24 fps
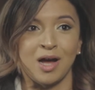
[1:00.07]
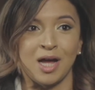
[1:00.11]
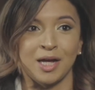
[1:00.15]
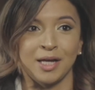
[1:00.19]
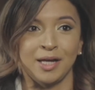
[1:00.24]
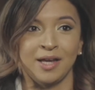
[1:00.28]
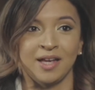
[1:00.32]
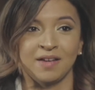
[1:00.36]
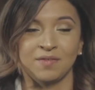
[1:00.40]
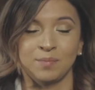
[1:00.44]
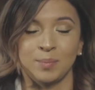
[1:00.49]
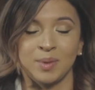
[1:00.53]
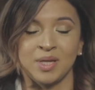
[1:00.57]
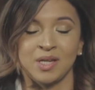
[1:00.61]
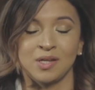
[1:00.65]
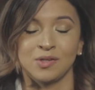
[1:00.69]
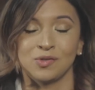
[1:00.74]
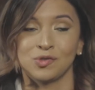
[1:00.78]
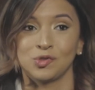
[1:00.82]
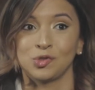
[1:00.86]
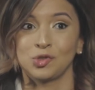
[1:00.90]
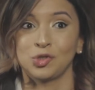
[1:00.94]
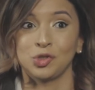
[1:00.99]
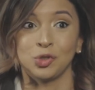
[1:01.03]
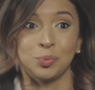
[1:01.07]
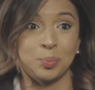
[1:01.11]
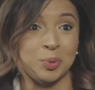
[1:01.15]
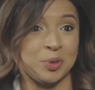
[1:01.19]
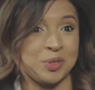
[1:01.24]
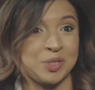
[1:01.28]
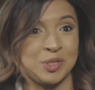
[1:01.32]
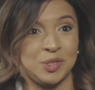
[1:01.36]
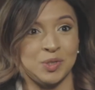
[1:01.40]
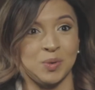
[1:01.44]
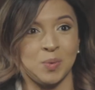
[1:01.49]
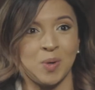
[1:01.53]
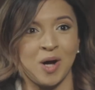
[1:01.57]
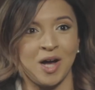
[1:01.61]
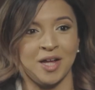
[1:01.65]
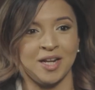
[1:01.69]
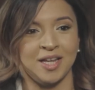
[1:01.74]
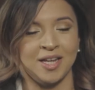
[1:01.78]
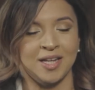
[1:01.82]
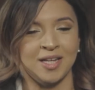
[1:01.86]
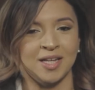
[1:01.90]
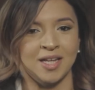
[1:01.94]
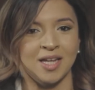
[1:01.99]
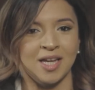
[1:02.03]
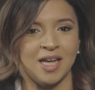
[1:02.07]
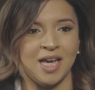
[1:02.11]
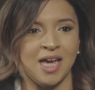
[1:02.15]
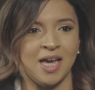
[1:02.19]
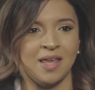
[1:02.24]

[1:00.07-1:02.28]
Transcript: I have been super into wadding,